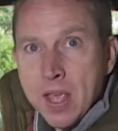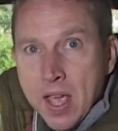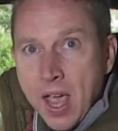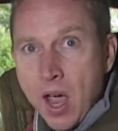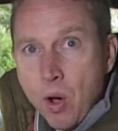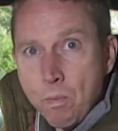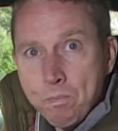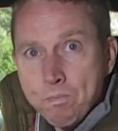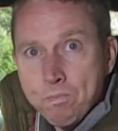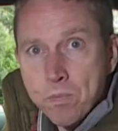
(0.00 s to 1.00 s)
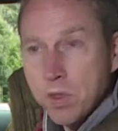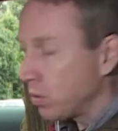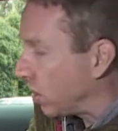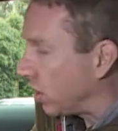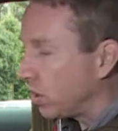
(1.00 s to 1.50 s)
How?
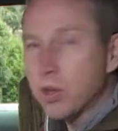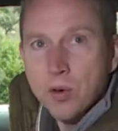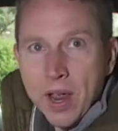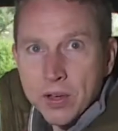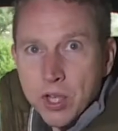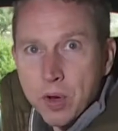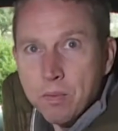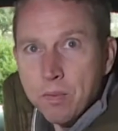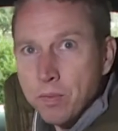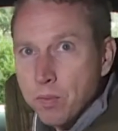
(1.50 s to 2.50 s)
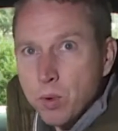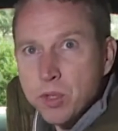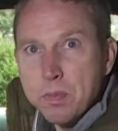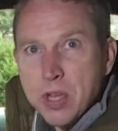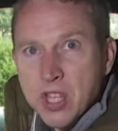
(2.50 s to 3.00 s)
Well, look around you.
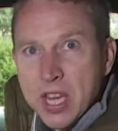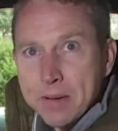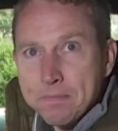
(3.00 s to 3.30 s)
What's missing?